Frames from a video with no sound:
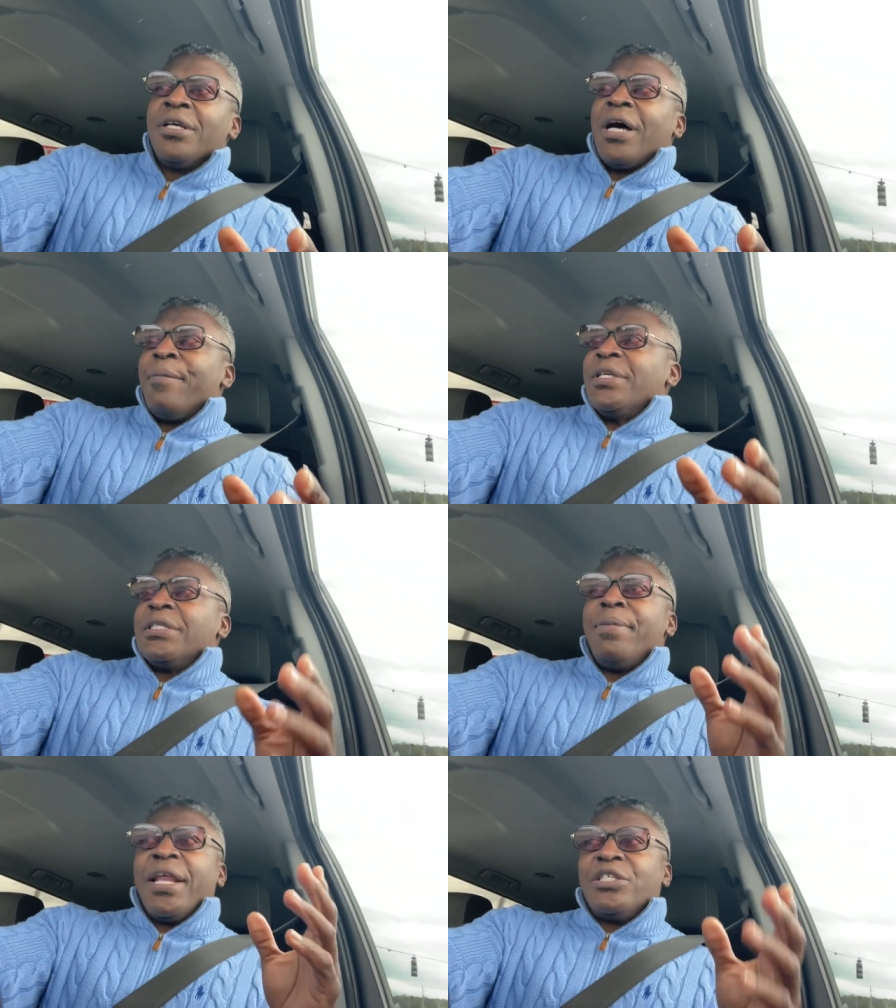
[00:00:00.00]
I mean,
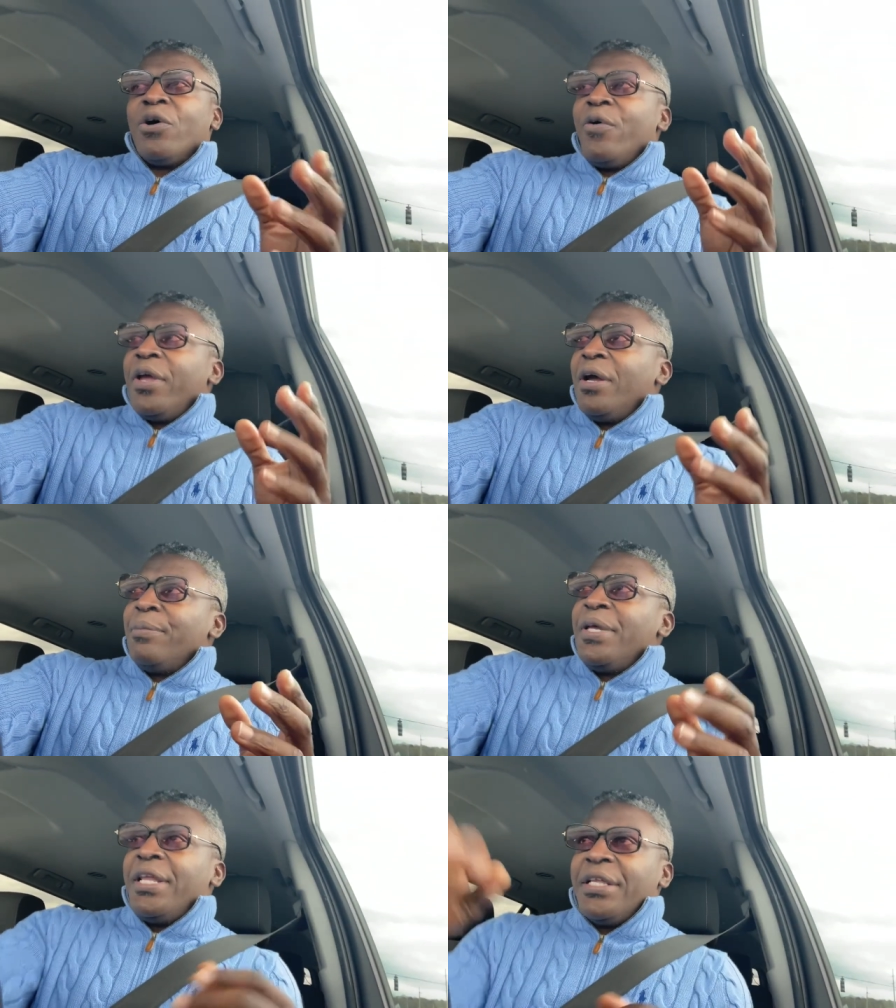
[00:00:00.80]
somebody told
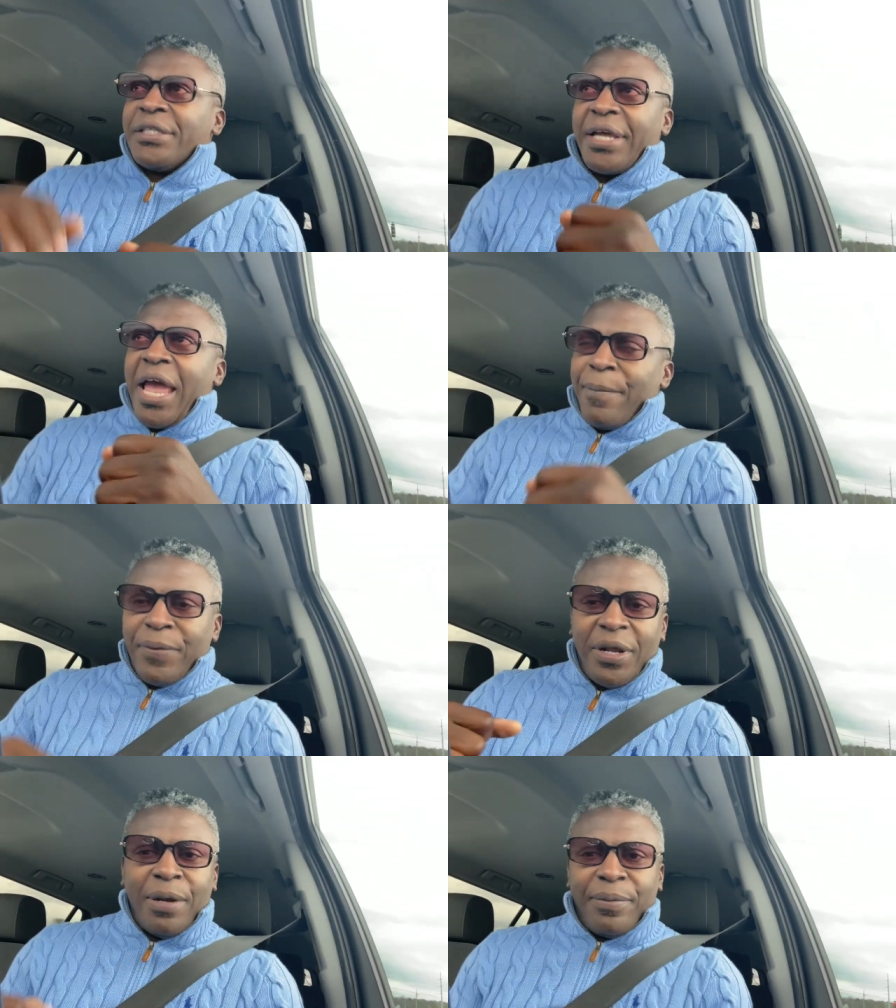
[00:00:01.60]
him he needs to
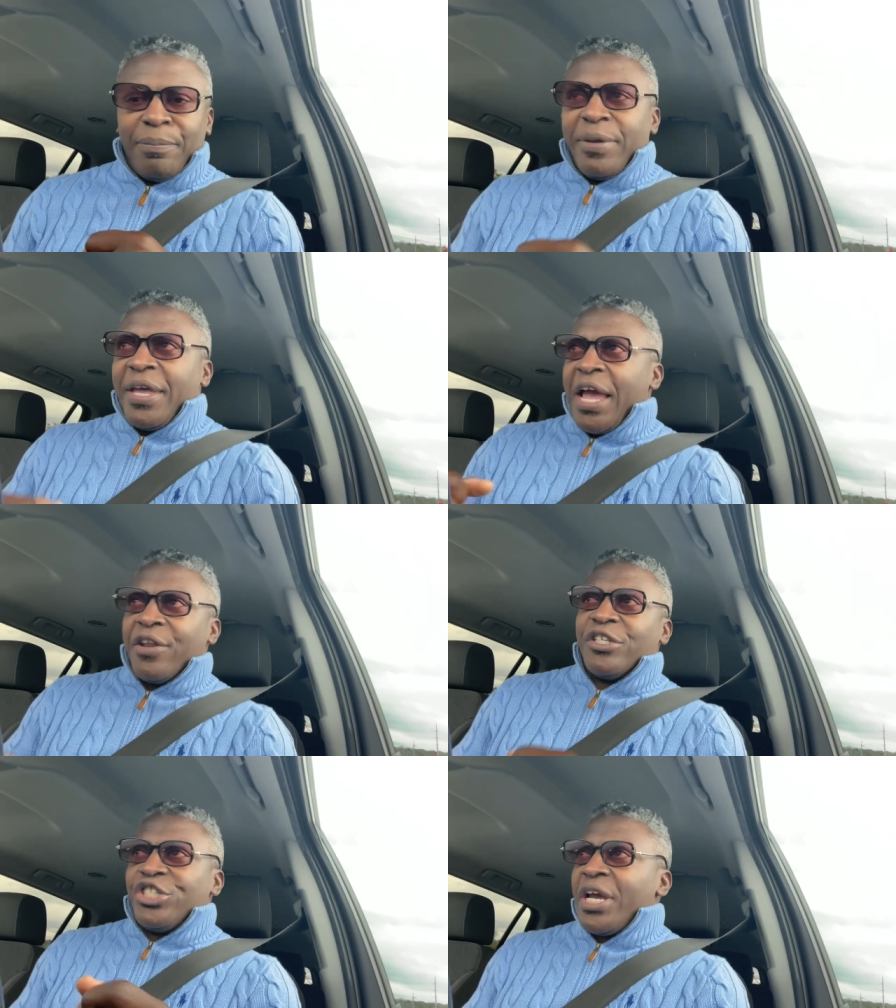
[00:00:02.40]
amp it up and be
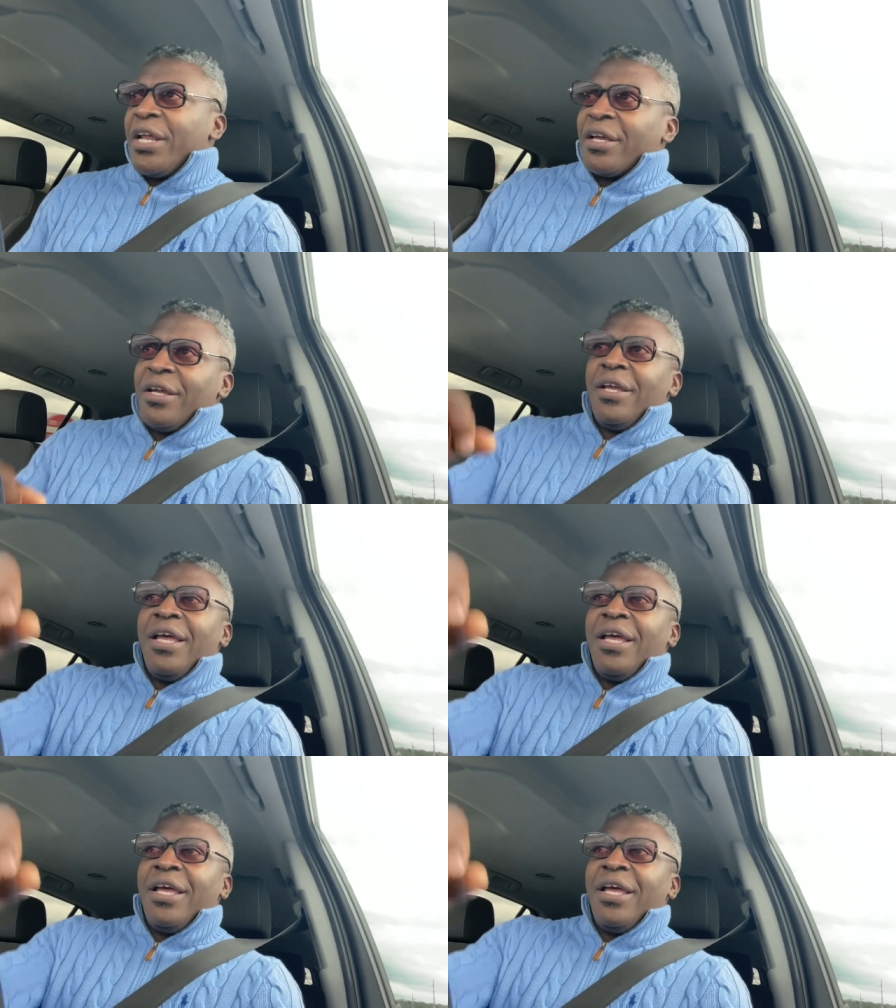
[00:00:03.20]
energetic.